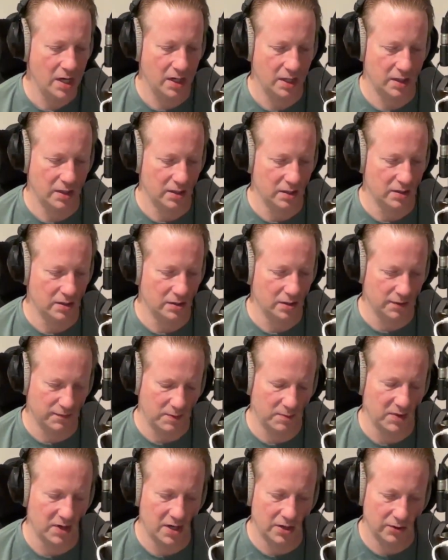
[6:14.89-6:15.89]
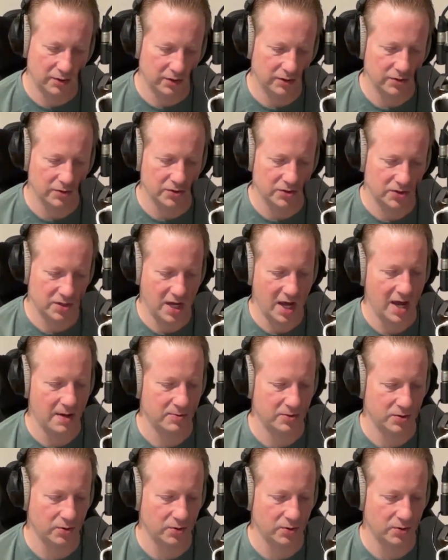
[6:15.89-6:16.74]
is if I'm hearing those snaps